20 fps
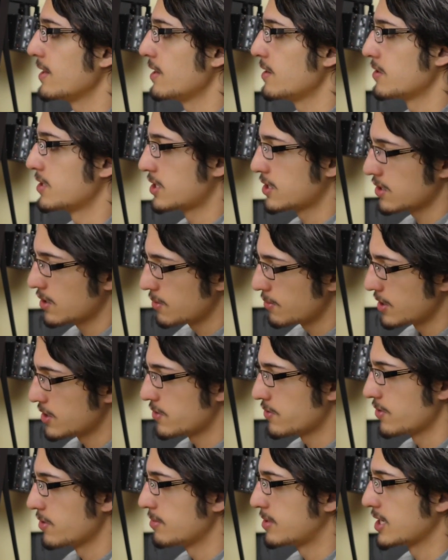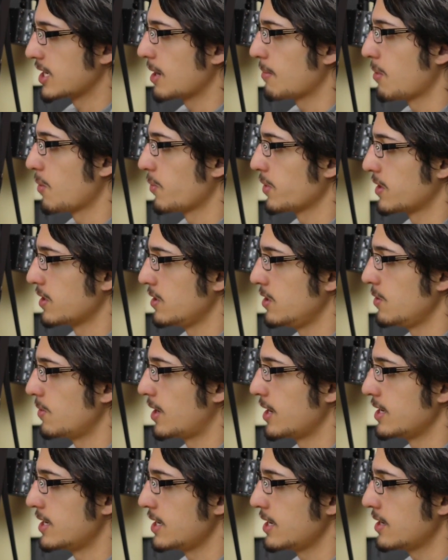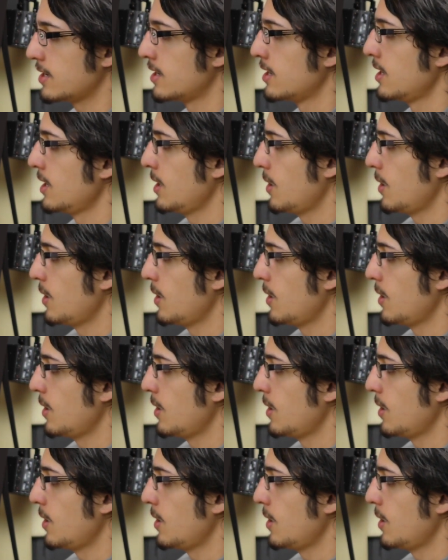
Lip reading: There's so much room to come up with a new idea.